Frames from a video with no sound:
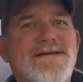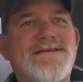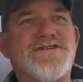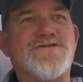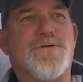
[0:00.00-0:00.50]
does
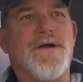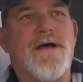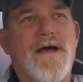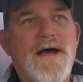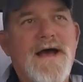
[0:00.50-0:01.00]
it sort of
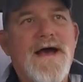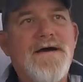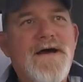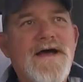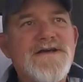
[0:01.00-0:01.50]

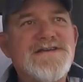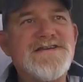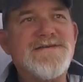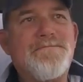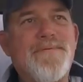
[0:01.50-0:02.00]

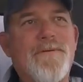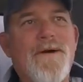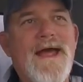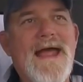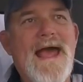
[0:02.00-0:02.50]

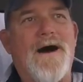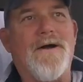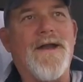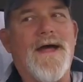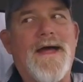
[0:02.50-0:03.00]
spray out?
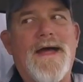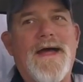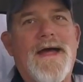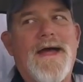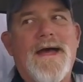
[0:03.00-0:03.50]

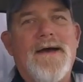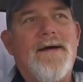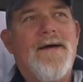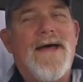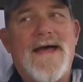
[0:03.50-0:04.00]

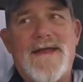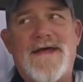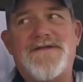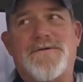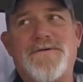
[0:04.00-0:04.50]
And
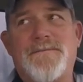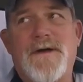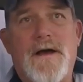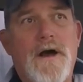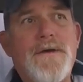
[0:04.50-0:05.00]
I told him,
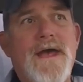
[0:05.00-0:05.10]
oh,